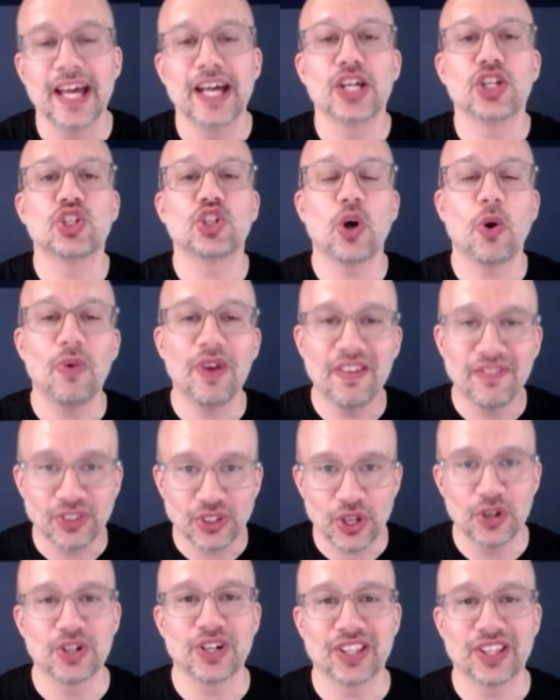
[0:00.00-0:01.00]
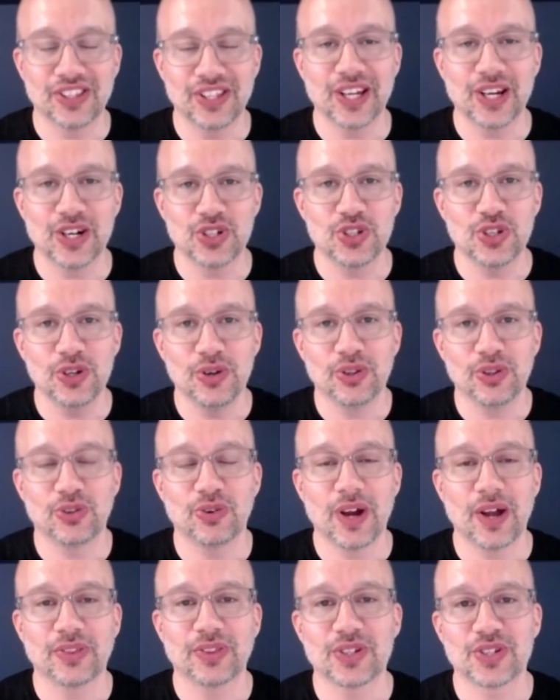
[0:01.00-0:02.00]
So we've learned a thing or two
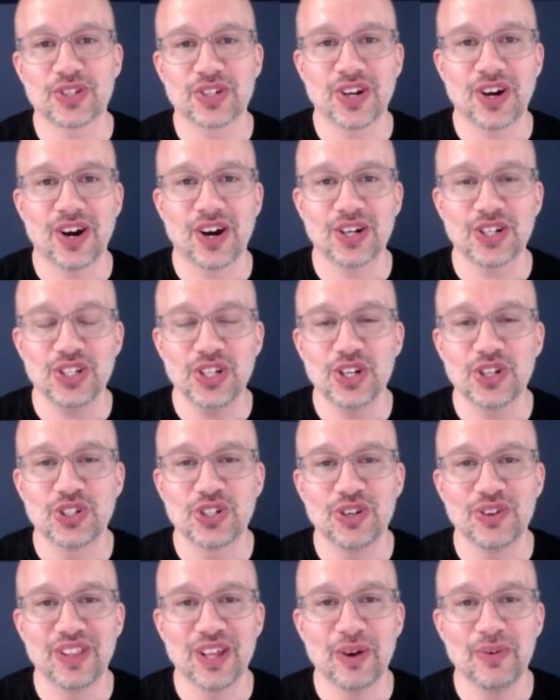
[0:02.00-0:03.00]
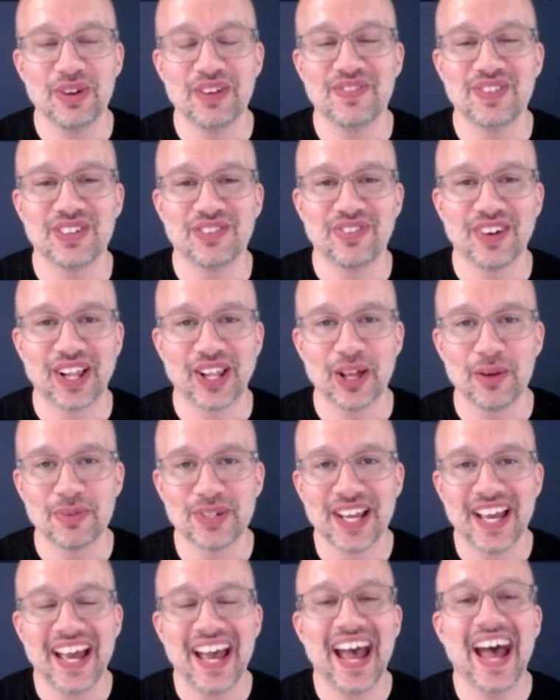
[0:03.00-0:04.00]
throughout the scar tissue that we've developed
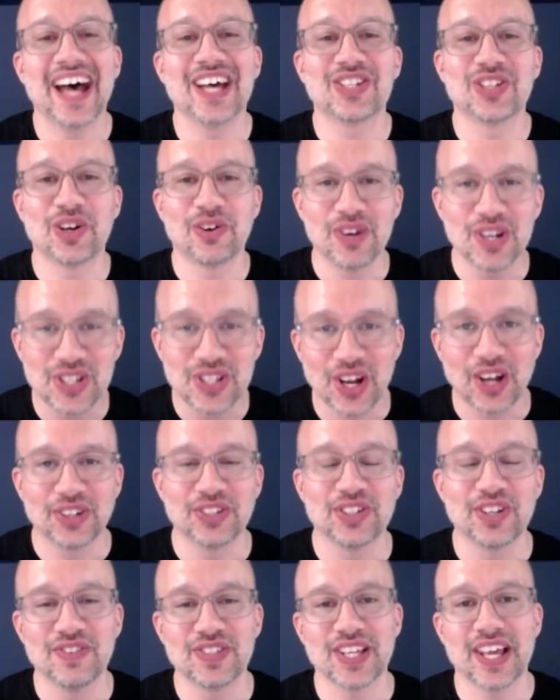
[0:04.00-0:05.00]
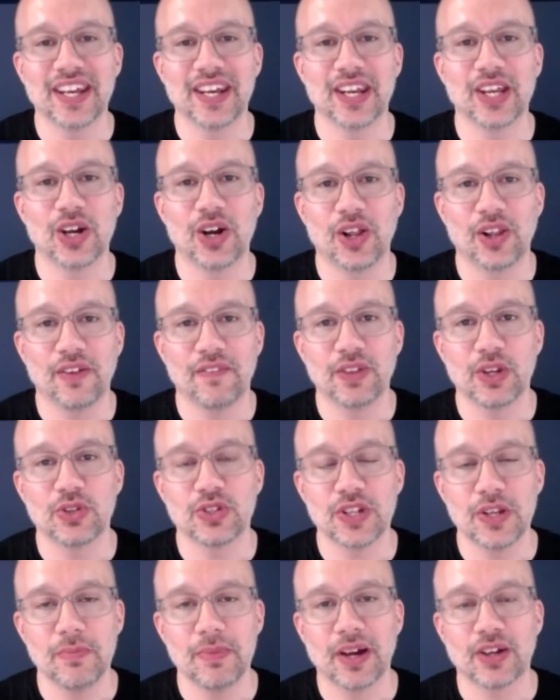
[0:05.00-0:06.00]
as a result of sending all of those
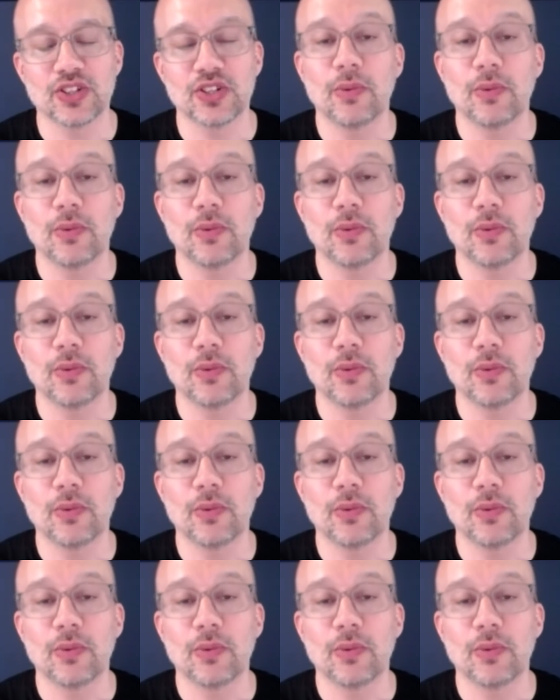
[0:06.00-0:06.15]
emails.